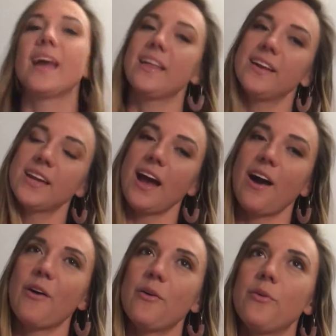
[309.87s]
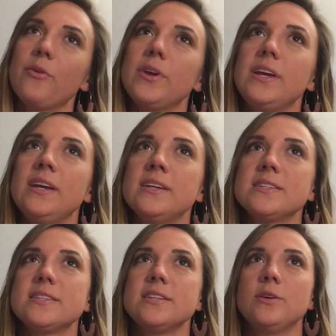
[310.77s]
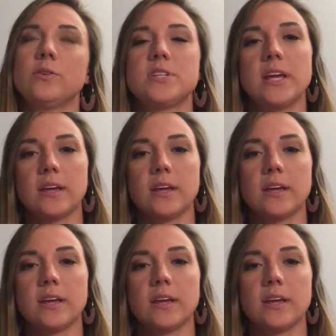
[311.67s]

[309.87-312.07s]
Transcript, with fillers: I like how he's, you know,